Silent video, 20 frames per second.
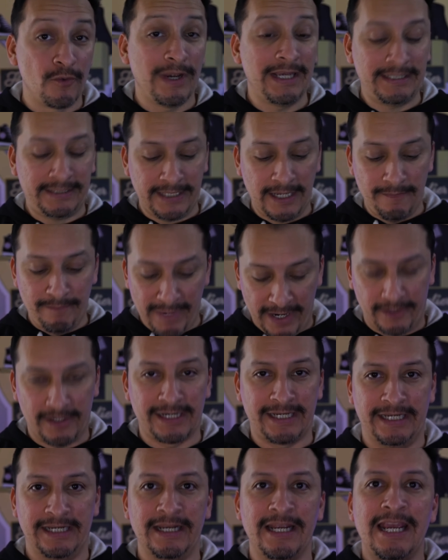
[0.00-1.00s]
US
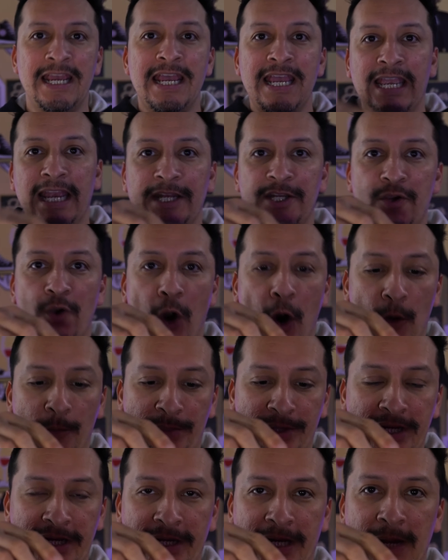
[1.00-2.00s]
American. And you
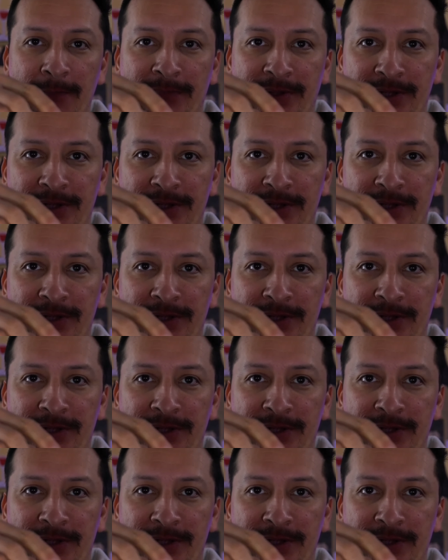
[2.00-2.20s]
open it up